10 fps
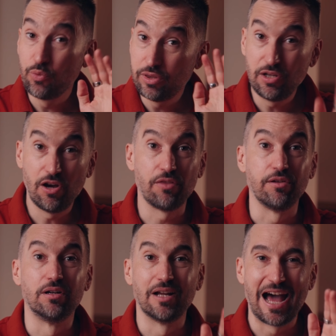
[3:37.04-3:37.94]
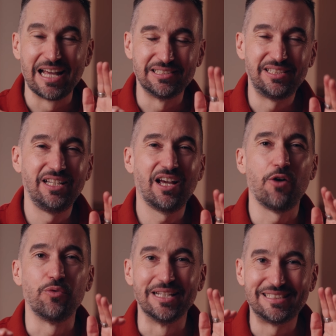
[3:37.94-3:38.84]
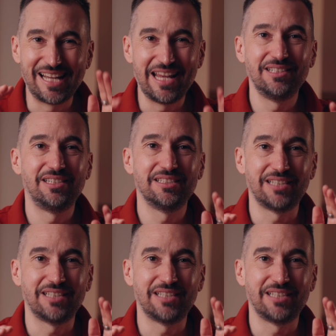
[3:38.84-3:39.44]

with the other, I see how the changes